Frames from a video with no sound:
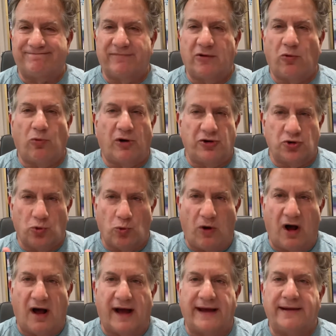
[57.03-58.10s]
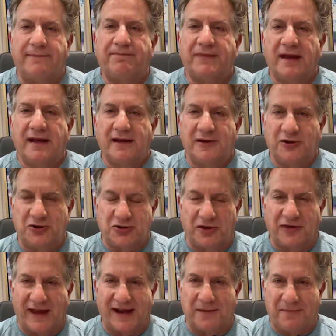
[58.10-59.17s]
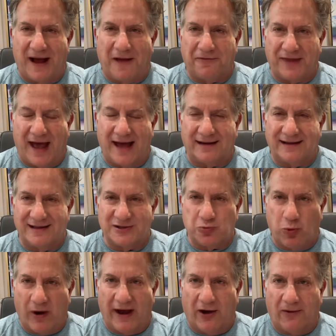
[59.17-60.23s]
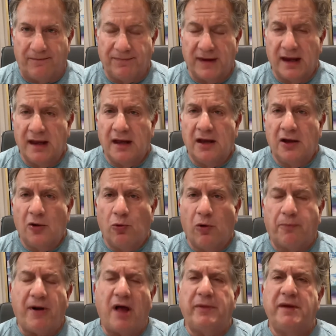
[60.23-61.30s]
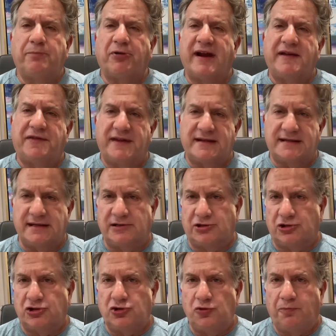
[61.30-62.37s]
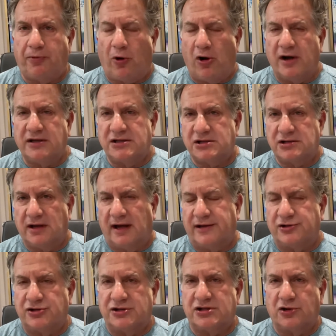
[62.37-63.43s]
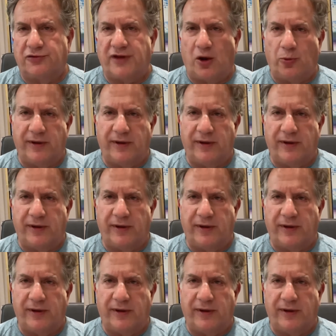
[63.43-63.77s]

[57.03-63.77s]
wonder why? You should think about that as well. We'll probably break this into two parts just so that we